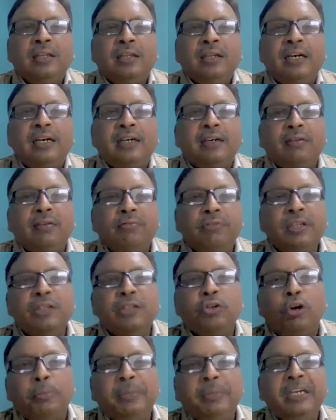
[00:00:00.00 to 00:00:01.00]
that
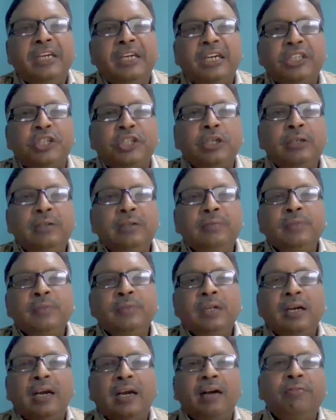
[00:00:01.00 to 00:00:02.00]
with communication
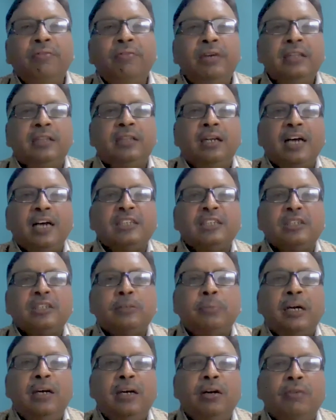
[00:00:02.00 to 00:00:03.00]
and with last
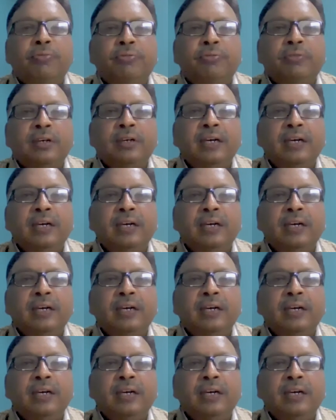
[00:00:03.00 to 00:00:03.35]
mile of